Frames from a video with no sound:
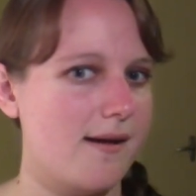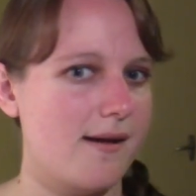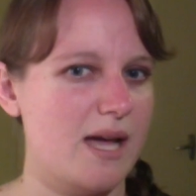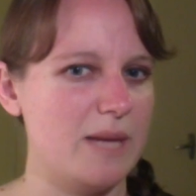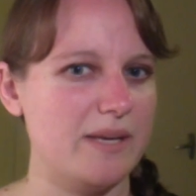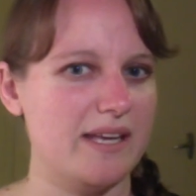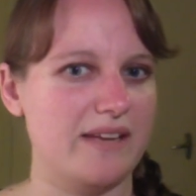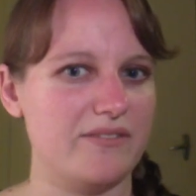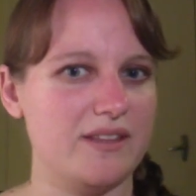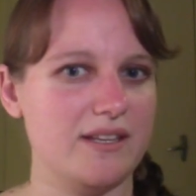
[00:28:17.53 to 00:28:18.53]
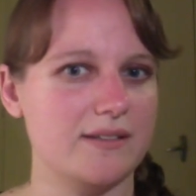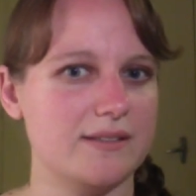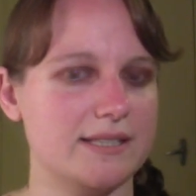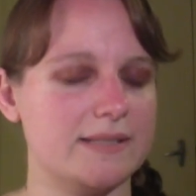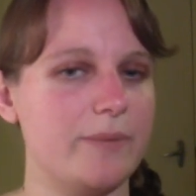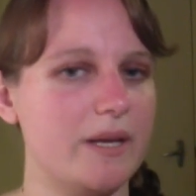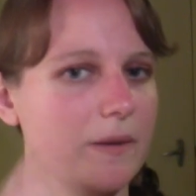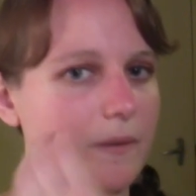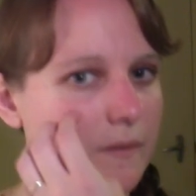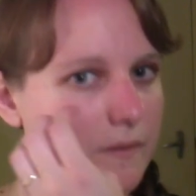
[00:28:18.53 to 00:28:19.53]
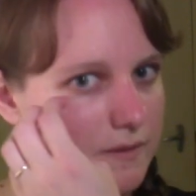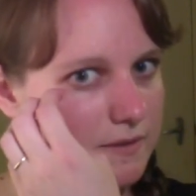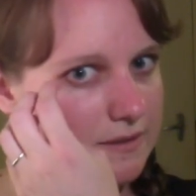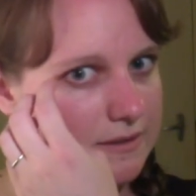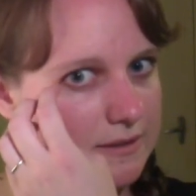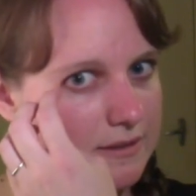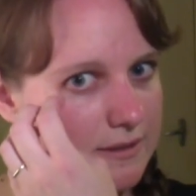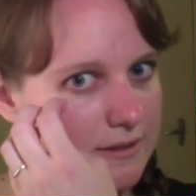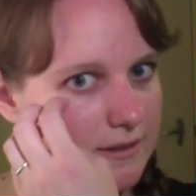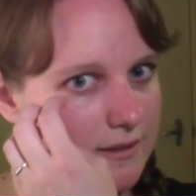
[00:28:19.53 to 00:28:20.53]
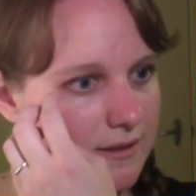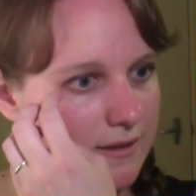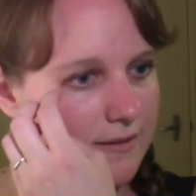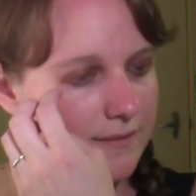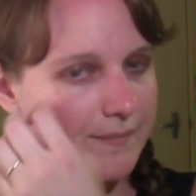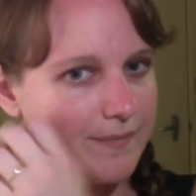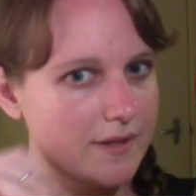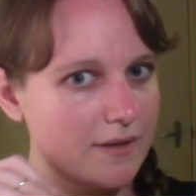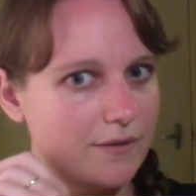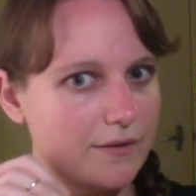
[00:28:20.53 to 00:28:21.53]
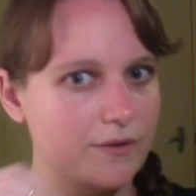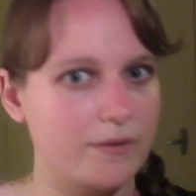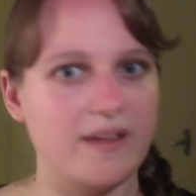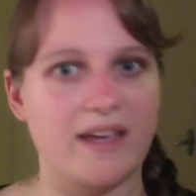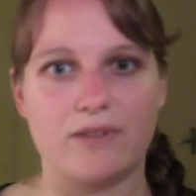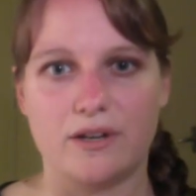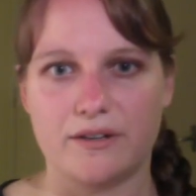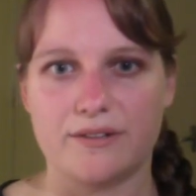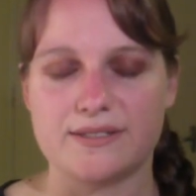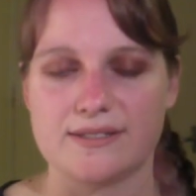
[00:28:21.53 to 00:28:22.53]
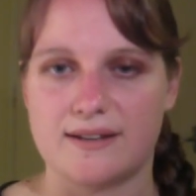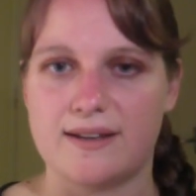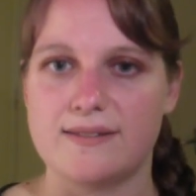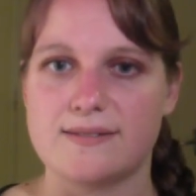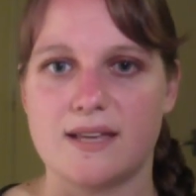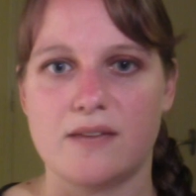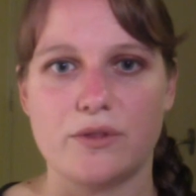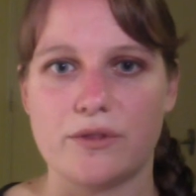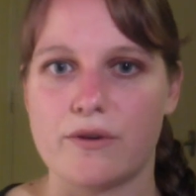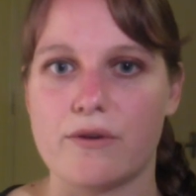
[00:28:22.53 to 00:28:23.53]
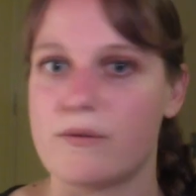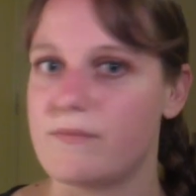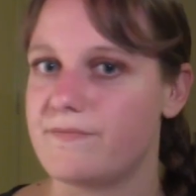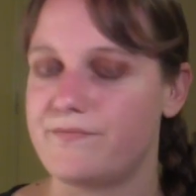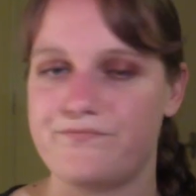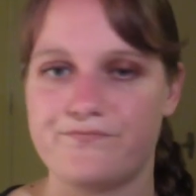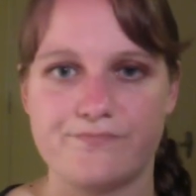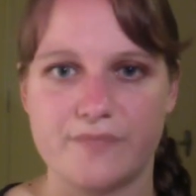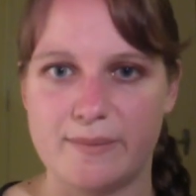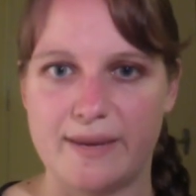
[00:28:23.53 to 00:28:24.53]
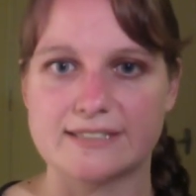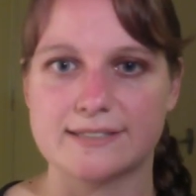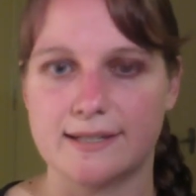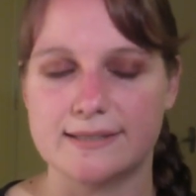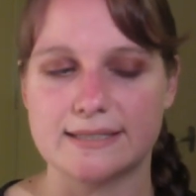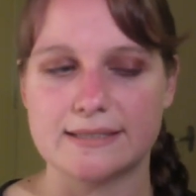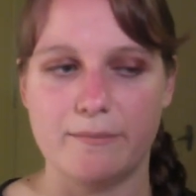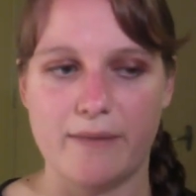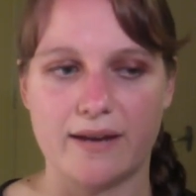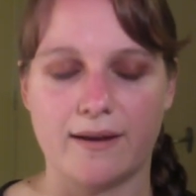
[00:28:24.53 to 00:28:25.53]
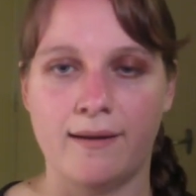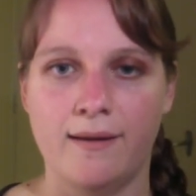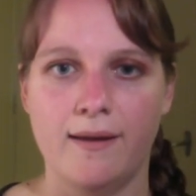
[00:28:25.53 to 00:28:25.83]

I'm going to have to think on this, because on the Heaven and Earth designs, even though the backside doesn't matter,